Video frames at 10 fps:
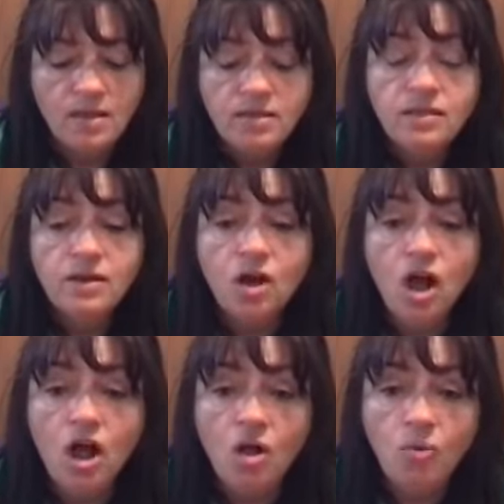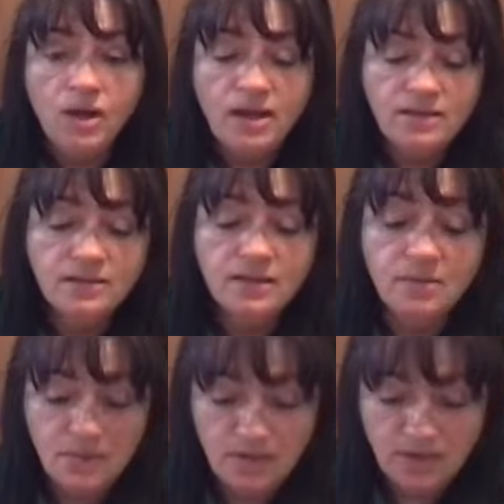They're all ways to
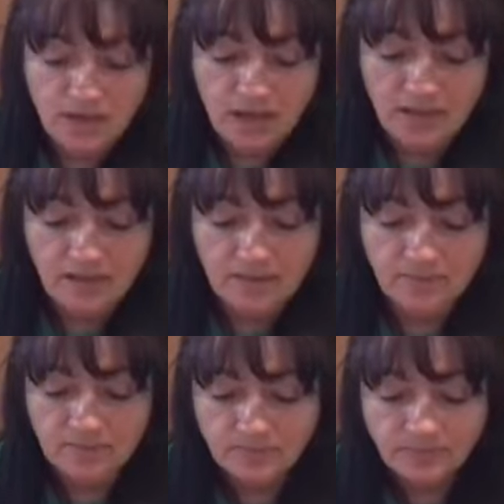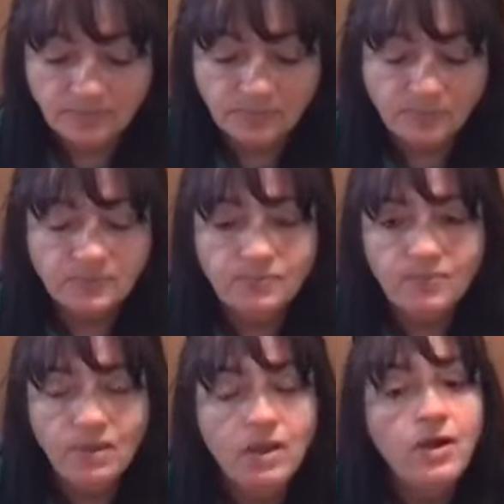communicate.
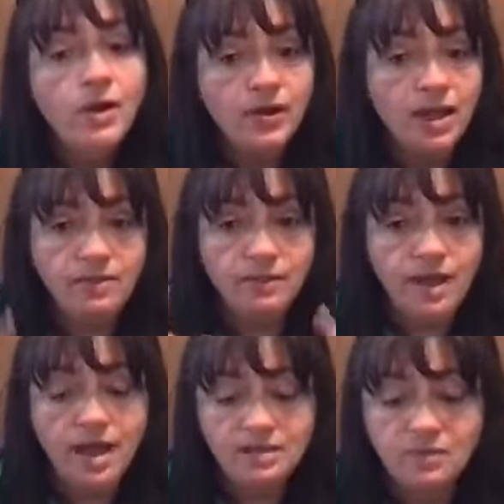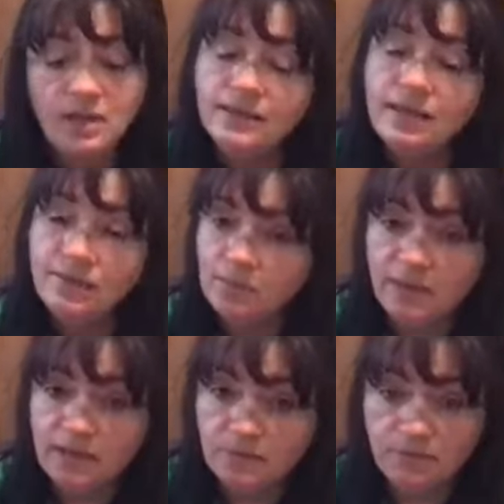Okay, and the last one, I saved the
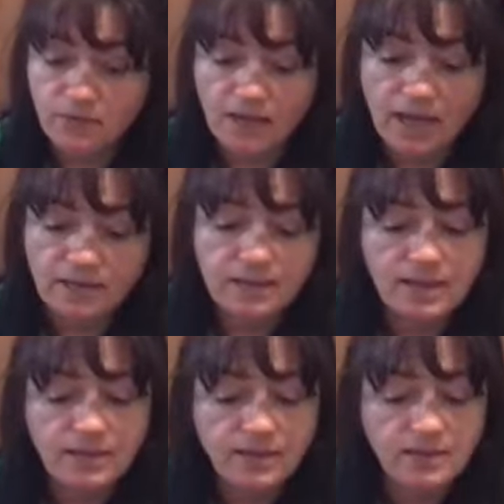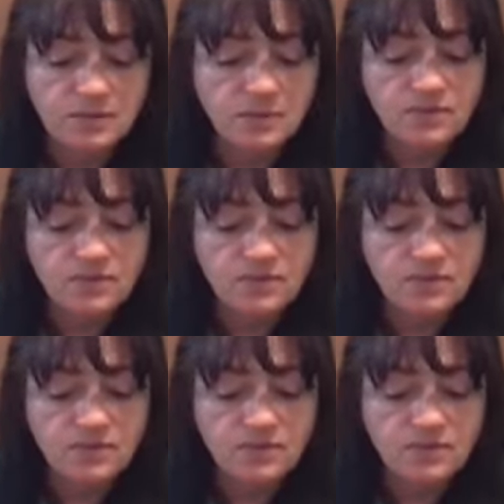best one for last because I think this one's